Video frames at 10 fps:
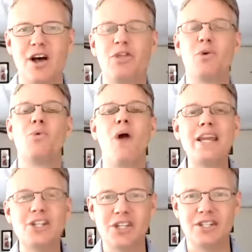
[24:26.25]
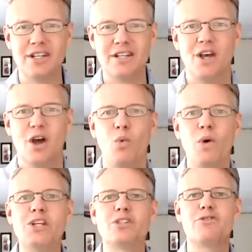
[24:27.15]
the righteousness
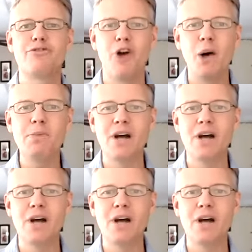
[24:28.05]
which is from